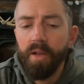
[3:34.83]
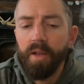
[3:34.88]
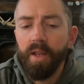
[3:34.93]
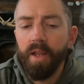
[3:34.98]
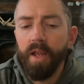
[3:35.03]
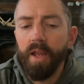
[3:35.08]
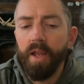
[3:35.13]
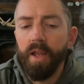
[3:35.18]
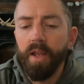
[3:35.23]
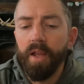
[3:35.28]

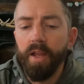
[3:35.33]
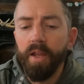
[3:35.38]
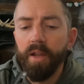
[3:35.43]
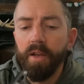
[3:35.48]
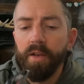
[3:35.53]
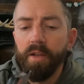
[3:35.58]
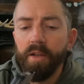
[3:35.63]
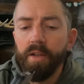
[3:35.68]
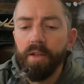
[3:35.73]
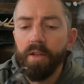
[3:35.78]

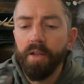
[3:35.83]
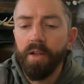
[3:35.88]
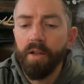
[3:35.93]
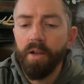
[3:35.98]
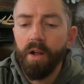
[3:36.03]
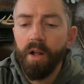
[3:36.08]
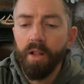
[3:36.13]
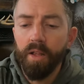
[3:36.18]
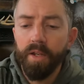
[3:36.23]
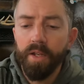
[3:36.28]
And
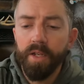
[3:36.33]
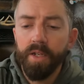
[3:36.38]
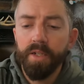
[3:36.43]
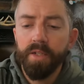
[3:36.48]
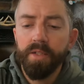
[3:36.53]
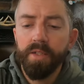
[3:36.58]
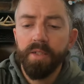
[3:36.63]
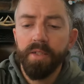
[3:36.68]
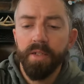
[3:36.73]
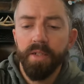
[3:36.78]
all it
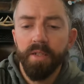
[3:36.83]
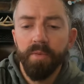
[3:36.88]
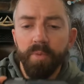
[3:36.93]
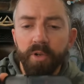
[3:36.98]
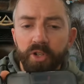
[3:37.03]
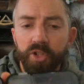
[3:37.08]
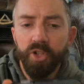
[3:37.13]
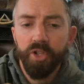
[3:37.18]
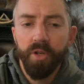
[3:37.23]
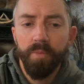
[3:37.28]
is is a
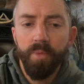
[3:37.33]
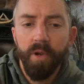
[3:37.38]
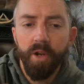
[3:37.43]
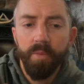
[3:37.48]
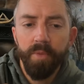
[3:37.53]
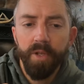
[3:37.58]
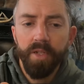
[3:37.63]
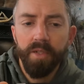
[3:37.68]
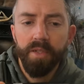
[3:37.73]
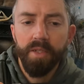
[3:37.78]
bunch of
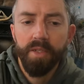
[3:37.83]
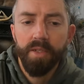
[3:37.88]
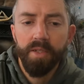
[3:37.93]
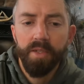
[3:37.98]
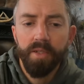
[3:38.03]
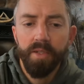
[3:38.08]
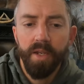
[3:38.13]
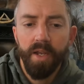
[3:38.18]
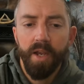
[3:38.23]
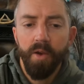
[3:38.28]

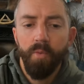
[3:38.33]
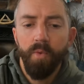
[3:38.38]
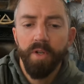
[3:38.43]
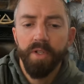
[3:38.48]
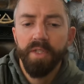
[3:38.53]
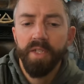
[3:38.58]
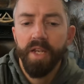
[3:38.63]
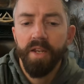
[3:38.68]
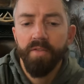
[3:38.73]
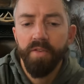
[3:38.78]
compartments. And on
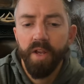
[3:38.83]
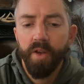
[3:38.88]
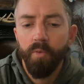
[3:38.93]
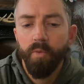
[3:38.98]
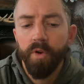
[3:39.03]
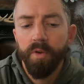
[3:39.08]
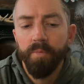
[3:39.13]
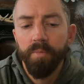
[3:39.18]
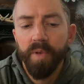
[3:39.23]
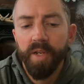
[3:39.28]
one side, I've got
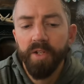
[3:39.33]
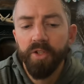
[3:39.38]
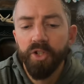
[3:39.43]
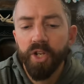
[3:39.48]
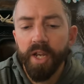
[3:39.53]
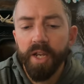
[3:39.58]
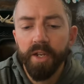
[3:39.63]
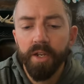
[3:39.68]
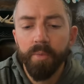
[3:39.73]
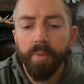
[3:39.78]
one big
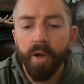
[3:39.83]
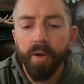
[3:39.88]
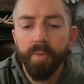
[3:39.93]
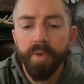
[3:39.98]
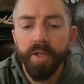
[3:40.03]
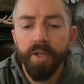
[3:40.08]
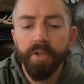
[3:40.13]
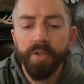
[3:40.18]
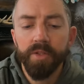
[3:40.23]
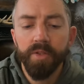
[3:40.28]
giant
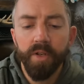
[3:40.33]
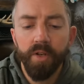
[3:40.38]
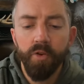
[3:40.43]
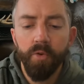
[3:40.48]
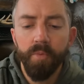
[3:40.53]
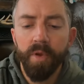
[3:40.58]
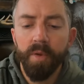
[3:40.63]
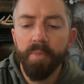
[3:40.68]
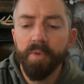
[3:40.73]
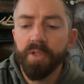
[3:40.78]
compartment here, so I know
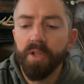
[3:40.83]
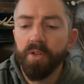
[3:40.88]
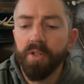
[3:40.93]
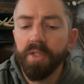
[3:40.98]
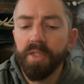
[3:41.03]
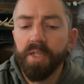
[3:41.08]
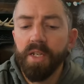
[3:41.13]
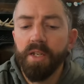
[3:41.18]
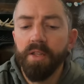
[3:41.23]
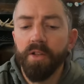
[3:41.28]
about it's hard to
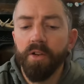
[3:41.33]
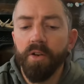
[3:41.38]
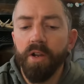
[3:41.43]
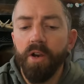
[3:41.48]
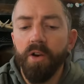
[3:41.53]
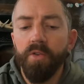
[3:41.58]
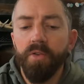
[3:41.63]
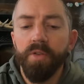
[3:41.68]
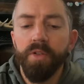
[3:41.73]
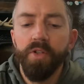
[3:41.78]
see in there
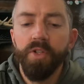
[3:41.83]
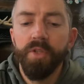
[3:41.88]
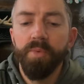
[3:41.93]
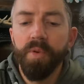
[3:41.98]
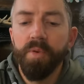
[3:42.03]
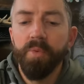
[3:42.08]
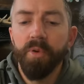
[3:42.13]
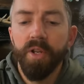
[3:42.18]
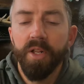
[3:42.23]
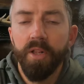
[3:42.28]
now. It used to
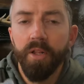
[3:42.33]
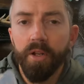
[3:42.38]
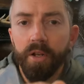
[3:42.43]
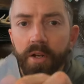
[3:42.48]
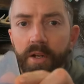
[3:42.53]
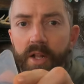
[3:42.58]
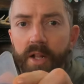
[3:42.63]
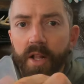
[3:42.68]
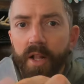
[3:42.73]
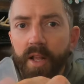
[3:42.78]
be pretty
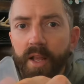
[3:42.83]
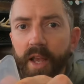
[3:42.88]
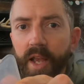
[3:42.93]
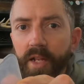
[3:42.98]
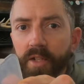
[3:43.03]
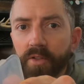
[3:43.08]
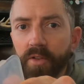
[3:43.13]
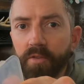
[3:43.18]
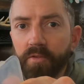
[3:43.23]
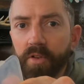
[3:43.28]
clear.
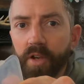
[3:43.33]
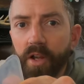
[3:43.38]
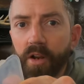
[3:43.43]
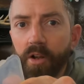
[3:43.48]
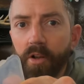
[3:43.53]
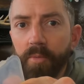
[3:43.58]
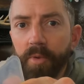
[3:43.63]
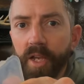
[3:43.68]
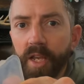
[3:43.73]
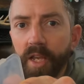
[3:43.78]
And so I've got
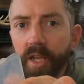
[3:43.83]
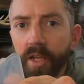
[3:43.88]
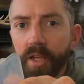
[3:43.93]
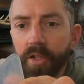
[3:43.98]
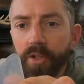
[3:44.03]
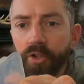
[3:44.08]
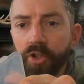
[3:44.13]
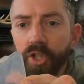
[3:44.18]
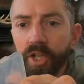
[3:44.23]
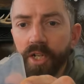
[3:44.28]
all
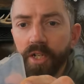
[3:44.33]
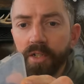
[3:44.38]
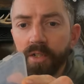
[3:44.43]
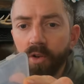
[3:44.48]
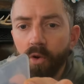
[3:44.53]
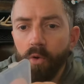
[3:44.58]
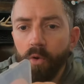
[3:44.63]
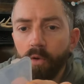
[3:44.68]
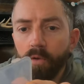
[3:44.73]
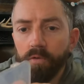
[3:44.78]
my jigs,
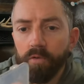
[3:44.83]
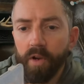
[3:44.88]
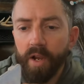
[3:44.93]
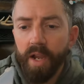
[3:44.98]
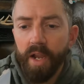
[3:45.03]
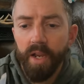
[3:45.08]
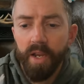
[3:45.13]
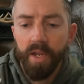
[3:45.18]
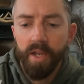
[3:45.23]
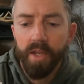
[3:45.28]
a whole
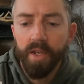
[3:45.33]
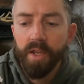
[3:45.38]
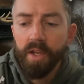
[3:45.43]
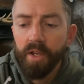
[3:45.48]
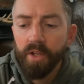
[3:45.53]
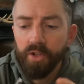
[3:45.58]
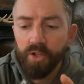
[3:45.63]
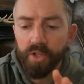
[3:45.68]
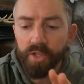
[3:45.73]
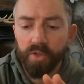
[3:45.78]
variety,
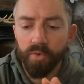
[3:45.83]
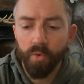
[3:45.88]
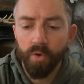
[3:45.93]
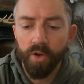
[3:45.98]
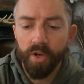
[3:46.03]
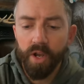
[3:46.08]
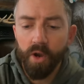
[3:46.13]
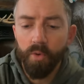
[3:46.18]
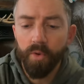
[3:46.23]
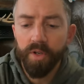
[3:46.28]
just
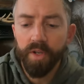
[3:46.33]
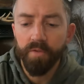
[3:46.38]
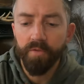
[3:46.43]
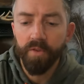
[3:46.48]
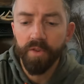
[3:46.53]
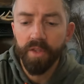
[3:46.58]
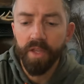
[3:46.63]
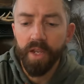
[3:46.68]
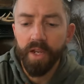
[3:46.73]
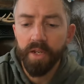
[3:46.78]
sorted out with
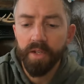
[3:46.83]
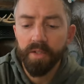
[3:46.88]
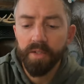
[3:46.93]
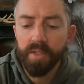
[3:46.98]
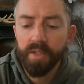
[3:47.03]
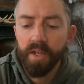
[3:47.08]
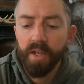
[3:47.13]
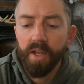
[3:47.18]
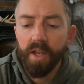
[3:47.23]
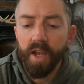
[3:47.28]
different
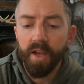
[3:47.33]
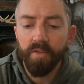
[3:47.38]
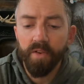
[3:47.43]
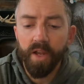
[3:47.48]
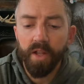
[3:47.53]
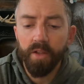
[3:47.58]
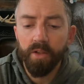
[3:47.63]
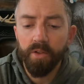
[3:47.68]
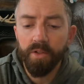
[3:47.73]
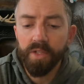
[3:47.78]
things. I've
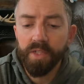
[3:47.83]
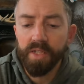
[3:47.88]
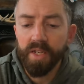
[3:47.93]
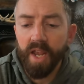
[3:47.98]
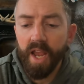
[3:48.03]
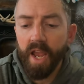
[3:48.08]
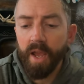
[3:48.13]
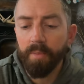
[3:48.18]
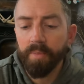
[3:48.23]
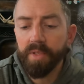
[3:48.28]
got little
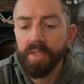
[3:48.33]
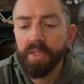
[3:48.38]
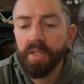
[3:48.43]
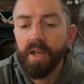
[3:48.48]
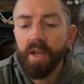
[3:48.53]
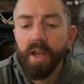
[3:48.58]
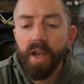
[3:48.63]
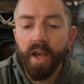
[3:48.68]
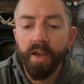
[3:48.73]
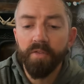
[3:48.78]
snaps.
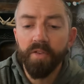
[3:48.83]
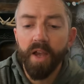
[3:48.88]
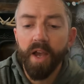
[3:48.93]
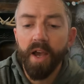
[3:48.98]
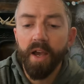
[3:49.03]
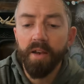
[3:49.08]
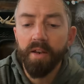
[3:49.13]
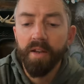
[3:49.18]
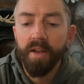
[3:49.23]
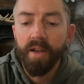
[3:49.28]
I've
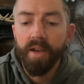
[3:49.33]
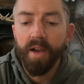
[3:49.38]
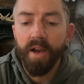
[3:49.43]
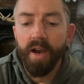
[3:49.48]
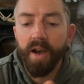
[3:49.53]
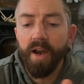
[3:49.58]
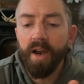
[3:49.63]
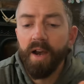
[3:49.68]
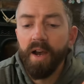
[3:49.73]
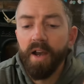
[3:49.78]
got
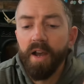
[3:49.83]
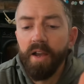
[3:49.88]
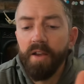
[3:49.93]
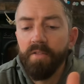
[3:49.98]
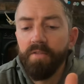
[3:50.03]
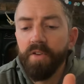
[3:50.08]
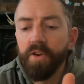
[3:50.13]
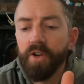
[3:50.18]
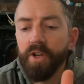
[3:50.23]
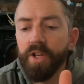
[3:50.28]

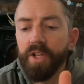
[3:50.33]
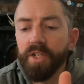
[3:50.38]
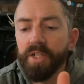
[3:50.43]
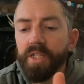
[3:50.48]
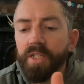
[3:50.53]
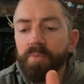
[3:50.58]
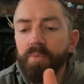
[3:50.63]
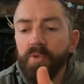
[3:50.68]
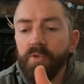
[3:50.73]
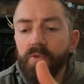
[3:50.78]
uh,
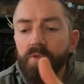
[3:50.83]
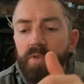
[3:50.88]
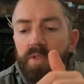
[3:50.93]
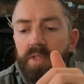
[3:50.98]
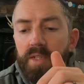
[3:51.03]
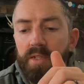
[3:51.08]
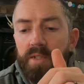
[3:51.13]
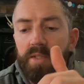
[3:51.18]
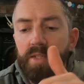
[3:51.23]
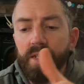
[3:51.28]
various
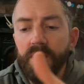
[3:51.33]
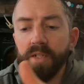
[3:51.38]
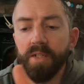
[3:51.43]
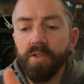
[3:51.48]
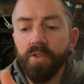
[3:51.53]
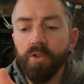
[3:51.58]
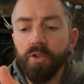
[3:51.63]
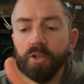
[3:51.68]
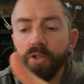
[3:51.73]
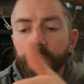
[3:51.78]
spoons and
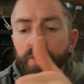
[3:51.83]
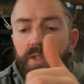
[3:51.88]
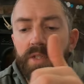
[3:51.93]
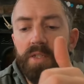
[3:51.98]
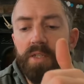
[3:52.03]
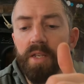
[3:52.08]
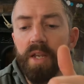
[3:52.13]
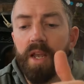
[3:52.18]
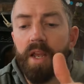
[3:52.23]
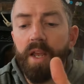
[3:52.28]

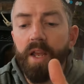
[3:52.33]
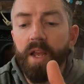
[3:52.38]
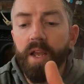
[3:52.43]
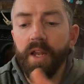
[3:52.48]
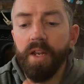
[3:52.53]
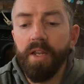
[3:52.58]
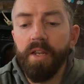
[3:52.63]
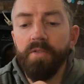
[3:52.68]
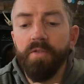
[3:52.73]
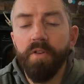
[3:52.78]
Cecils
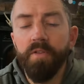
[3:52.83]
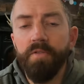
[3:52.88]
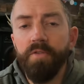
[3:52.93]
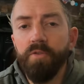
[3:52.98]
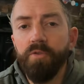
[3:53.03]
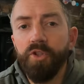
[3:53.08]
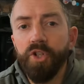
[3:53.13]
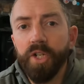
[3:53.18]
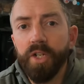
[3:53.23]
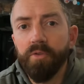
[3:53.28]
and even a
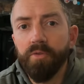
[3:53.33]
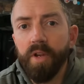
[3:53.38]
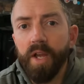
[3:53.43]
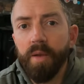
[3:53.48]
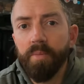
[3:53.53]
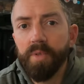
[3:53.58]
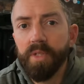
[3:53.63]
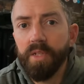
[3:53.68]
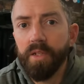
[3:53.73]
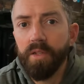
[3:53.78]
few Jigging
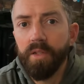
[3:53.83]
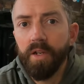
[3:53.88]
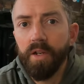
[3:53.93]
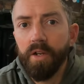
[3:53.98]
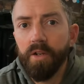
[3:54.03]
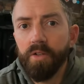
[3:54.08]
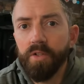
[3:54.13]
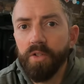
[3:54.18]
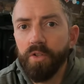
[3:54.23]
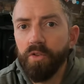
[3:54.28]
Raps in
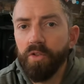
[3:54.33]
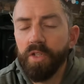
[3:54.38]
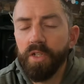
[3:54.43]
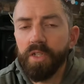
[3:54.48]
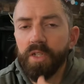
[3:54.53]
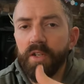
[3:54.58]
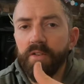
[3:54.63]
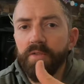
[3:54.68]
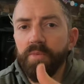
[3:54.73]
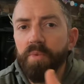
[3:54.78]
there. So
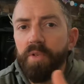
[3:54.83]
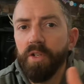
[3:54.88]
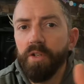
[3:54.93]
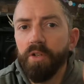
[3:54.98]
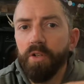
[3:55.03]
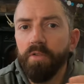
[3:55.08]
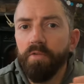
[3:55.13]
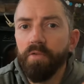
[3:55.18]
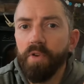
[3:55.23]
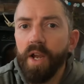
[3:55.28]
this gives me a
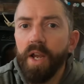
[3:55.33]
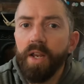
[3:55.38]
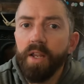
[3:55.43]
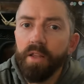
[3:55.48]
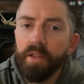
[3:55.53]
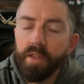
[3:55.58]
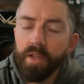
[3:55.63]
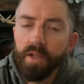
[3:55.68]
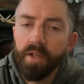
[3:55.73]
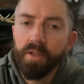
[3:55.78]
good variety
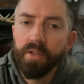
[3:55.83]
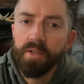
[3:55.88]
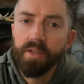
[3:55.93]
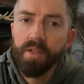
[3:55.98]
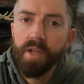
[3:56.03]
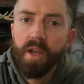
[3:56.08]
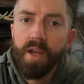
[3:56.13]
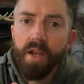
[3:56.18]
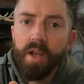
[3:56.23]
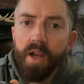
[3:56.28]
of things.